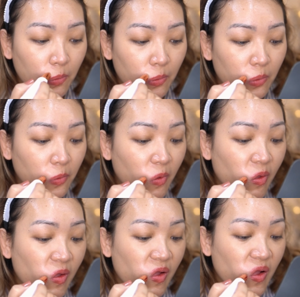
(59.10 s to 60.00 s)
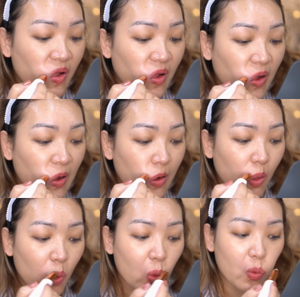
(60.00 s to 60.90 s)

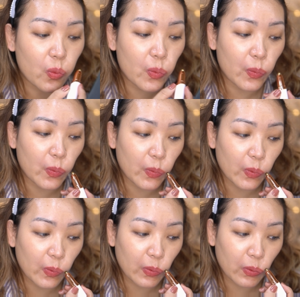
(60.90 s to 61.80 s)
(no one is talking)